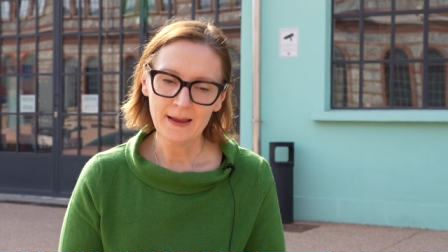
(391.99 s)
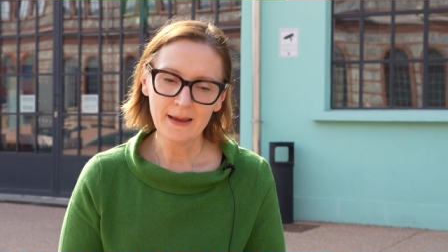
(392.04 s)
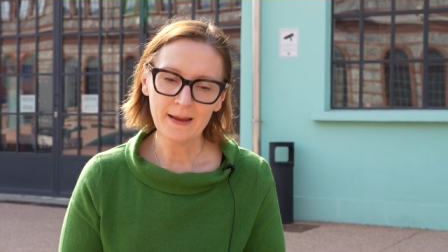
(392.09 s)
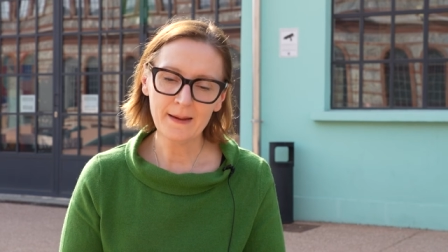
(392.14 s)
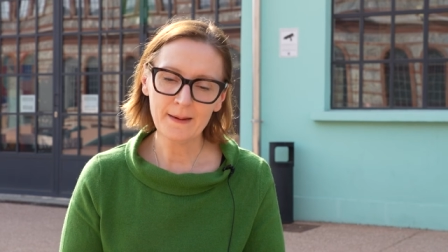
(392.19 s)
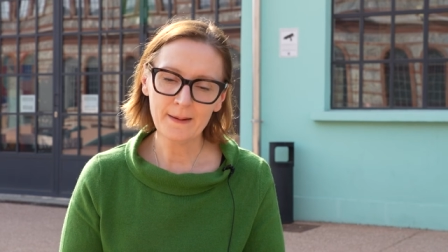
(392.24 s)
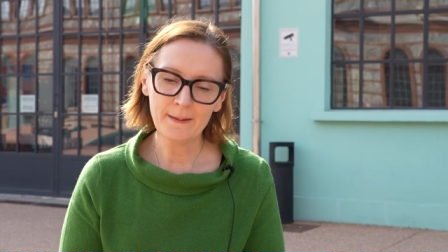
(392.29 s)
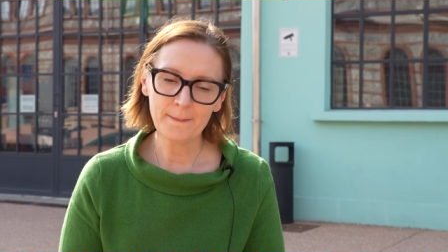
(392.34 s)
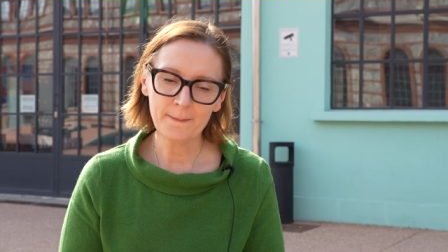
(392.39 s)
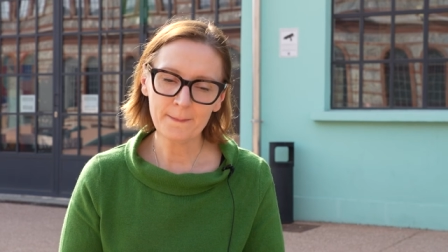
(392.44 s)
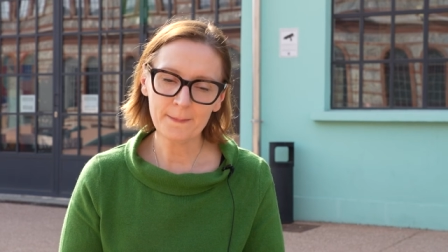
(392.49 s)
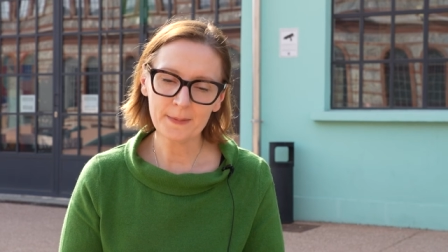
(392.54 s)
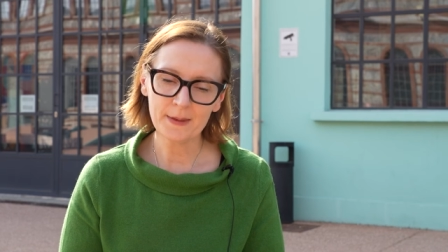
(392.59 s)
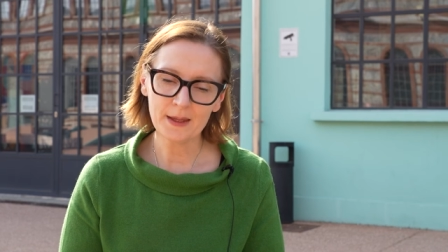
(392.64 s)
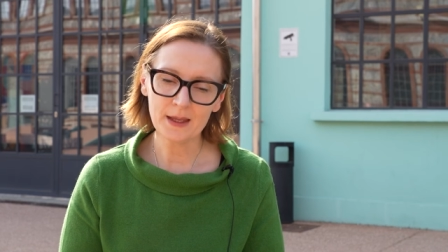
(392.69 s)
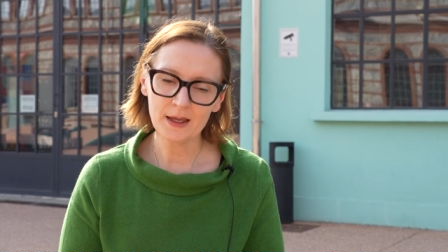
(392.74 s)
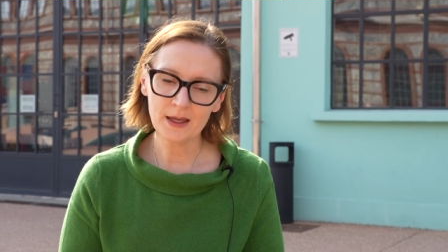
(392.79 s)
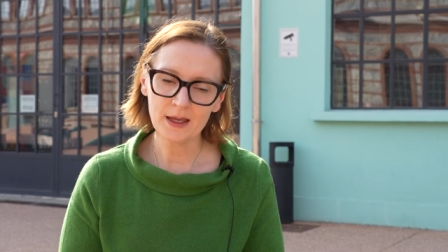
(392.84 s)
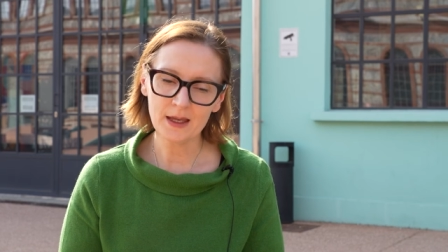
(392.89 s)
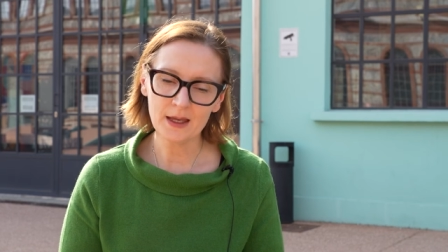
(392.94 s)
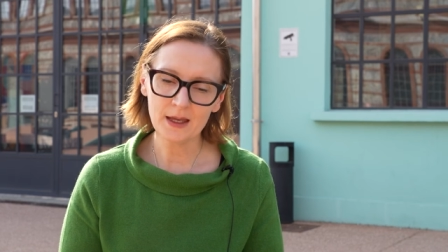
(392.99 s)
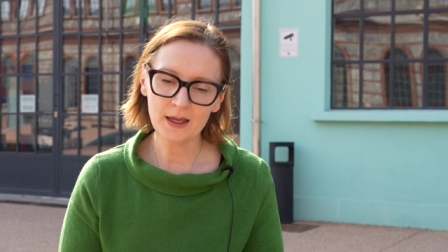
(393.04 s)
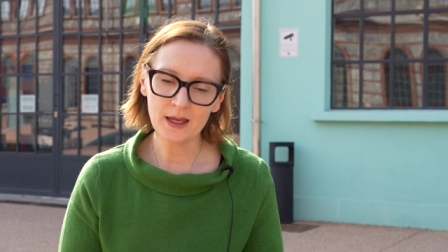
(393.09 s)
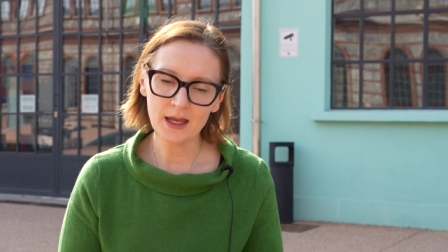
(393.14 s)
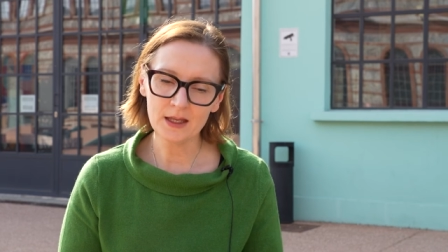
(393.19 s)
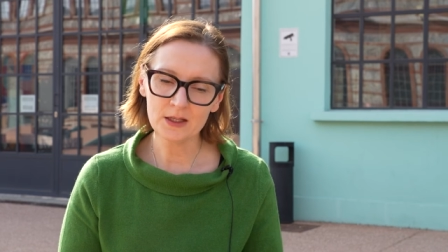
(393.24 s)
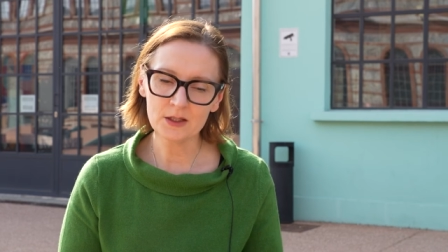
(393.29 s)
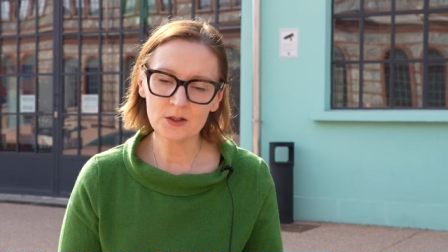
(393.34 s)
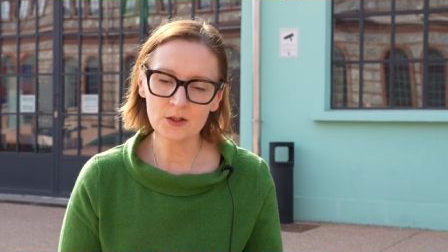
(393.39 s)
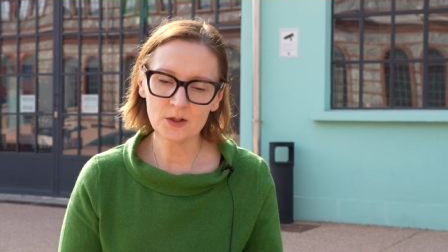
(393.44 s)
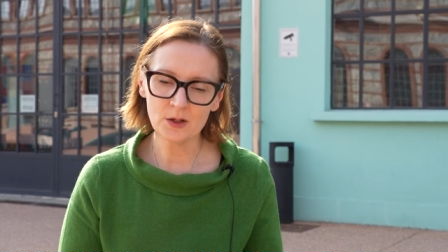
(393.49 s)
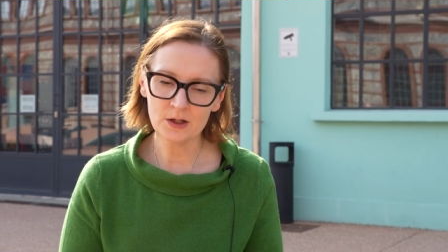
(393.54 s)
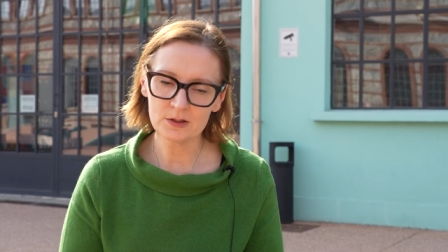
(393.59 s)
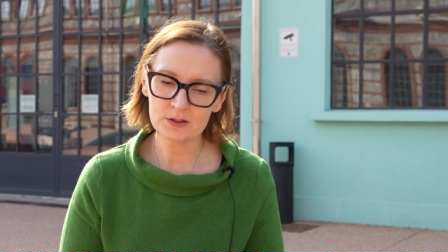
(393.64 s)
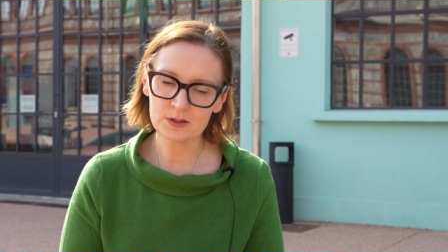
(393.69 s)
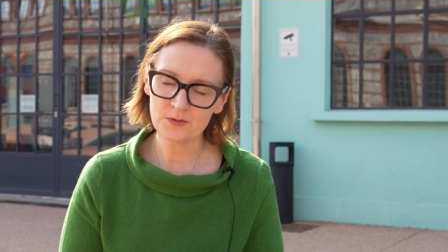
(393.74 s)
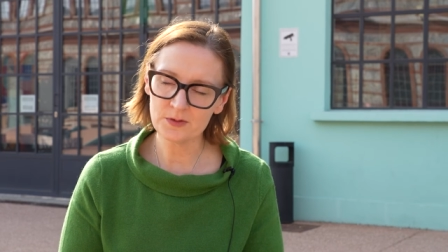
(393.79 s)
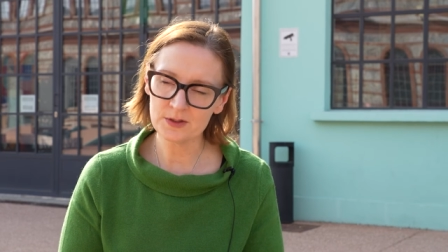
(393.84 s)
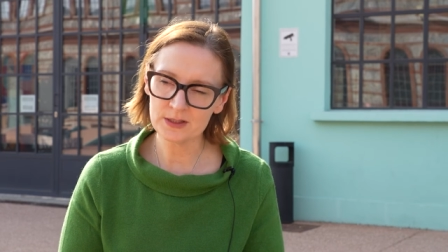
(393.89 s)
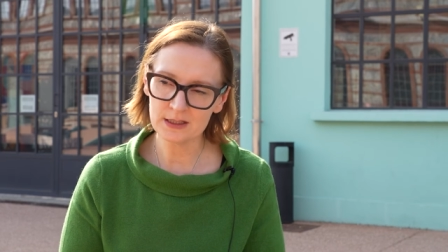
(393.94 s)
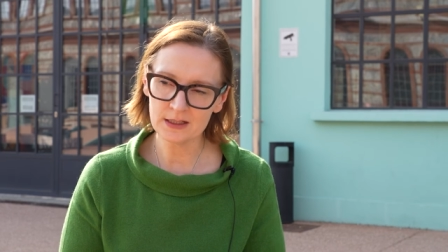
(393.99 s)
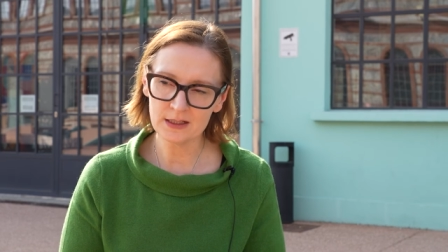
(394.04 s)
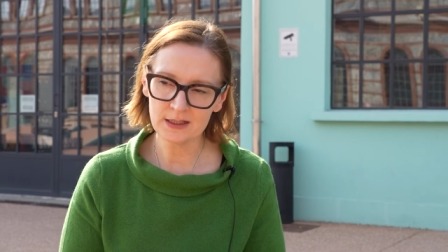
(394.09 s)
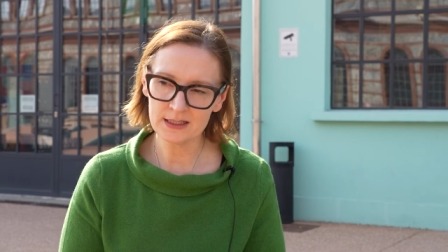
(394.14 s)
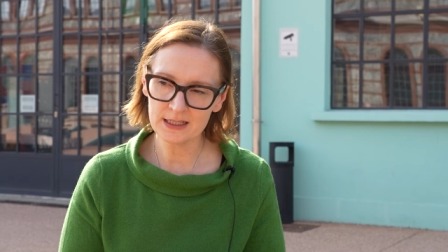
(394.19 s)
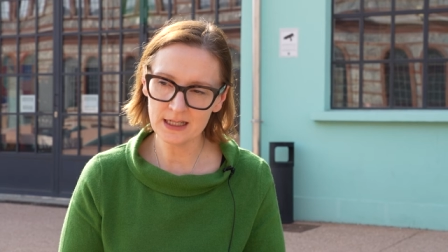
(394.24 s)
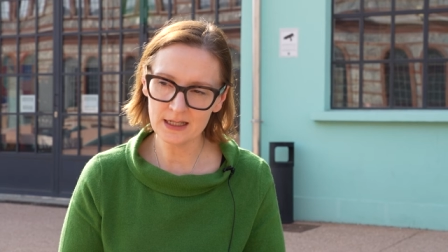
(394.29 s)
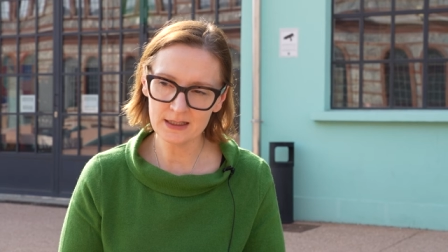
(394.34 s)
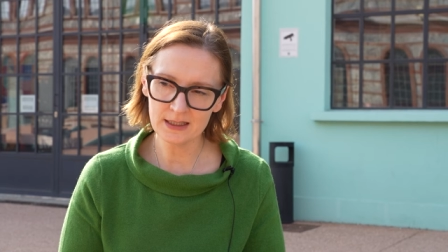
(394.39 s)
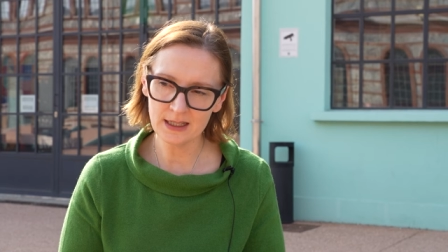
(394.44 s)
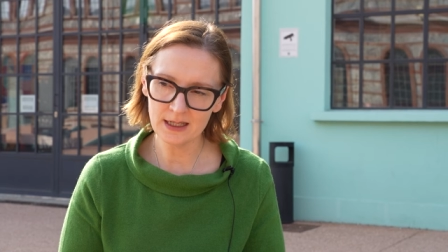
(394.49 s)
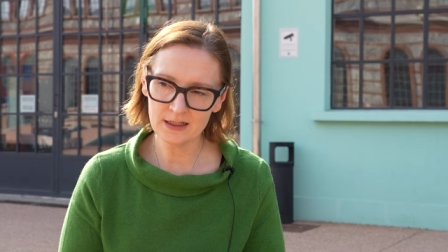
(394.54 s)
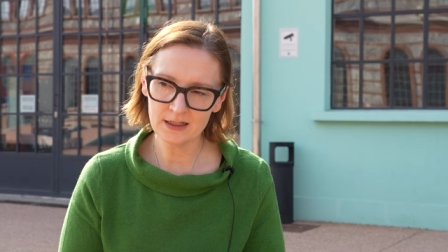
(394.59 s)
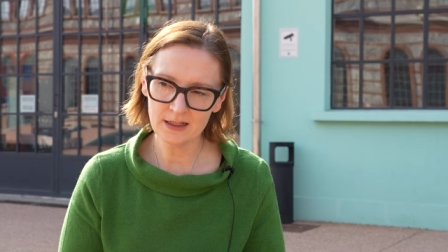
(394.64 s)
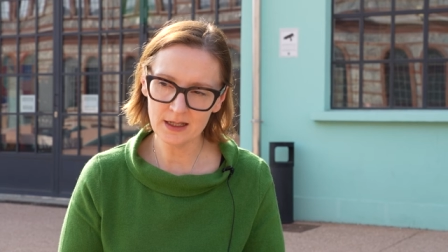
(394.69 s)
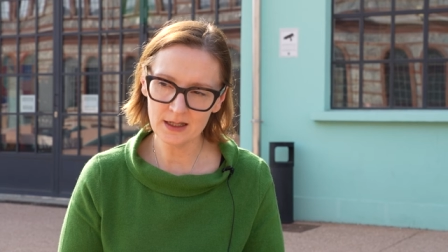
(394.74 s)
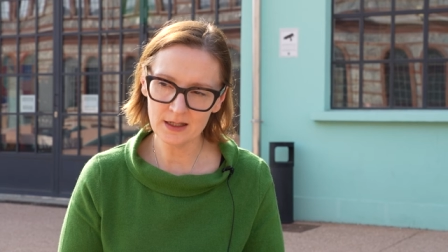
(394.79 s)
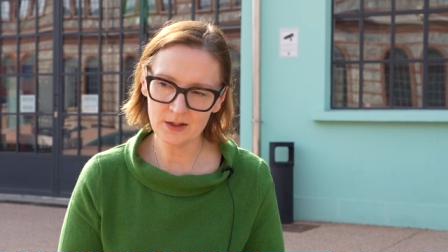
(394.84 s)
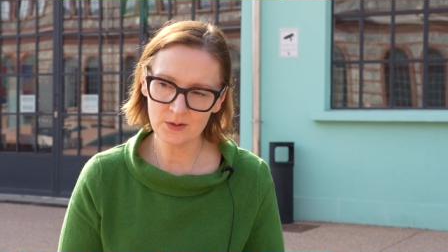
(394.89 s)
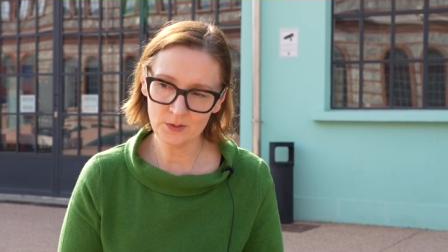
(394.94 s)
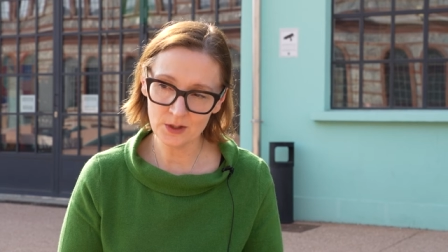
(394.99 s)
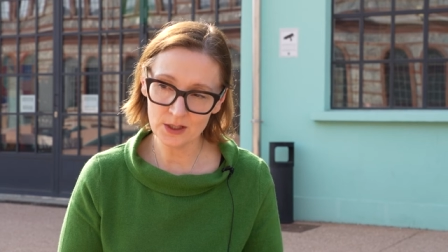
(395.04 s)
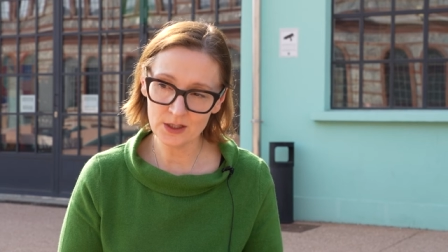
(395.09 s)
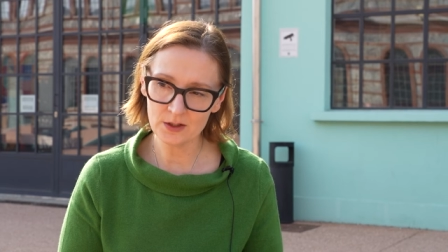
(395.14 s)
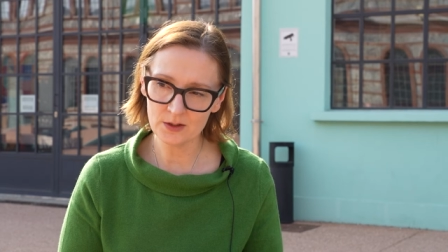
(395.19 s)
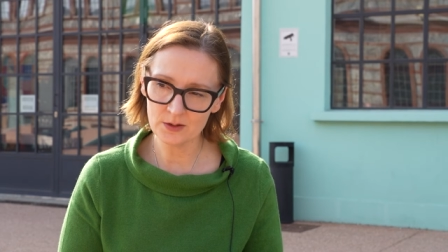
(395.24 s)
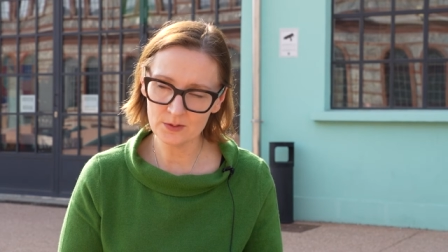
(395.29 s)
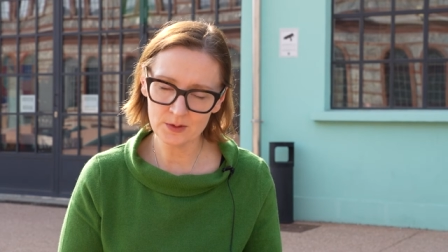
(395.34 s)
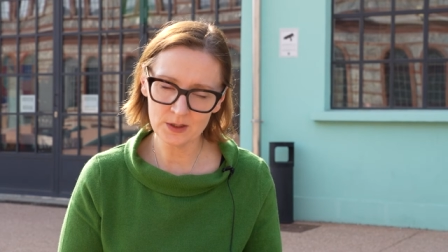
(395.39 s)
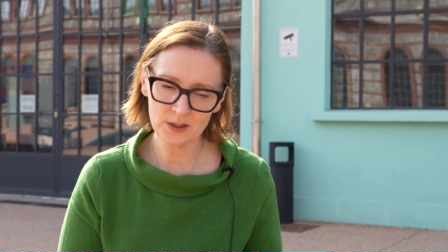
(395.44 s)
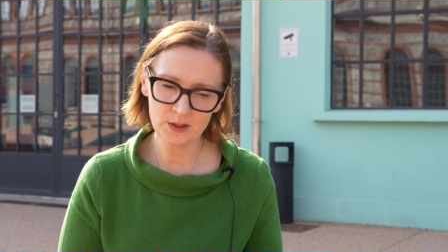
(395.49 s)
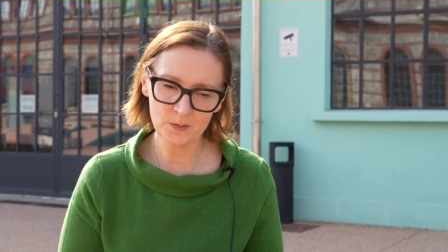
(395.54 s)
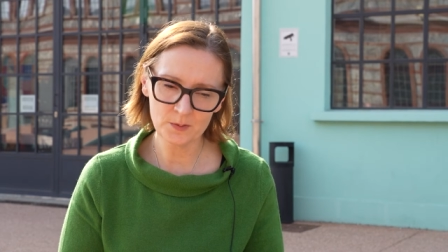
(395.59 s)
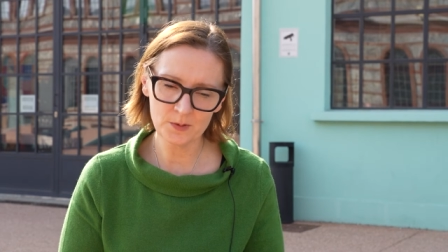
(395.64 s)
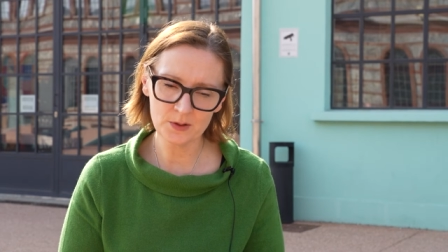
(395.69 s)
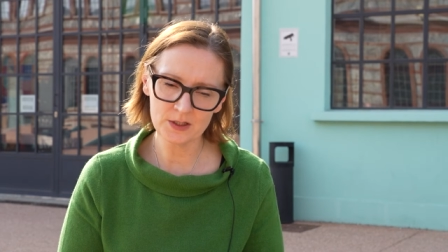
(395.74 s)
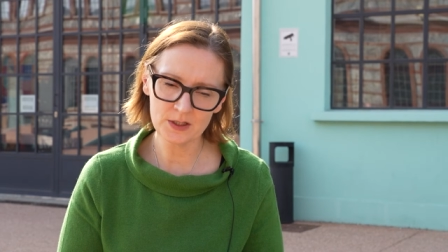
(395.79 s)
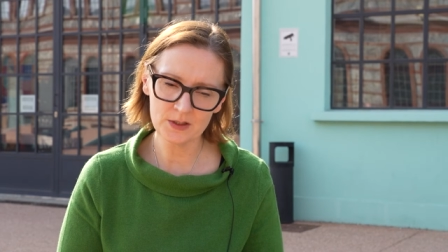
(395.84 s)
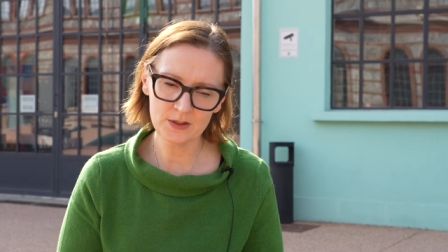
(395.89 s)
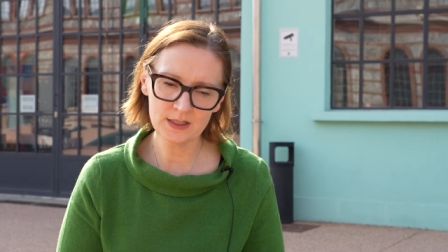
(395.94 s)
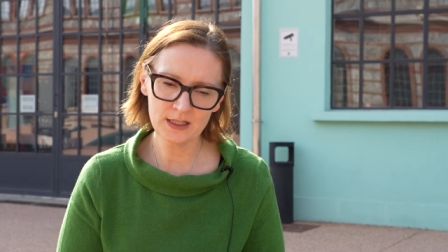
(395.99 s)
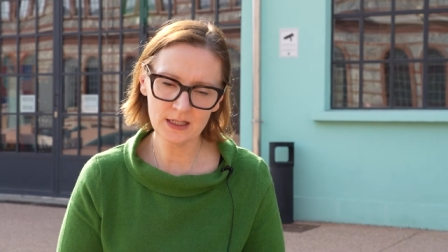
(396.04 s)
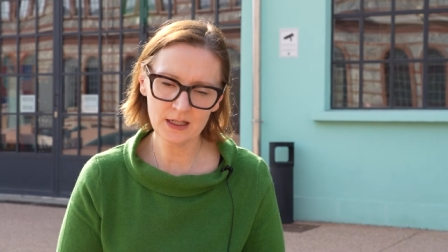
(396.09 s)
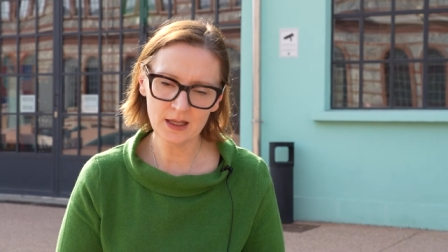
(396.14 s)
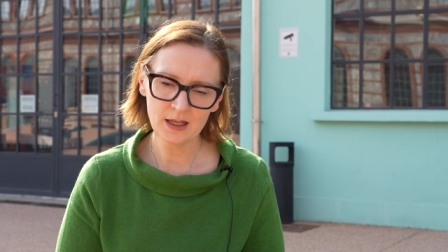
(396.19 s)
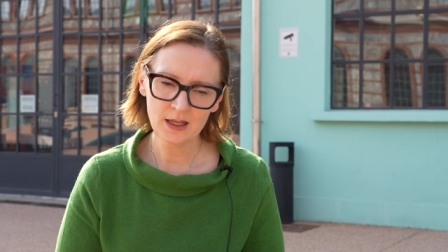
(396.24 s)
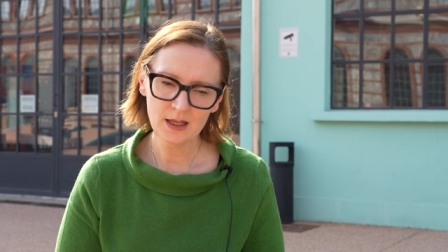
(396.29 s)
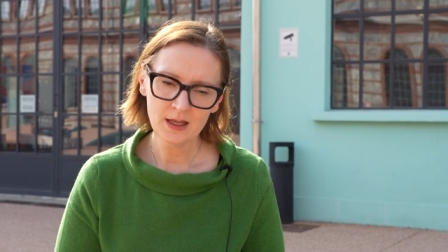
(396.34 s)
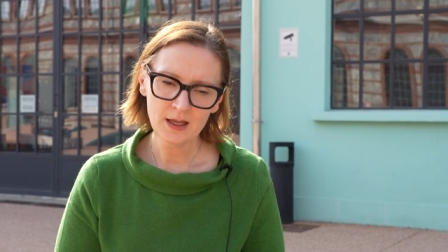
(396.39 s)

and you know how to facilitate that when you're producing.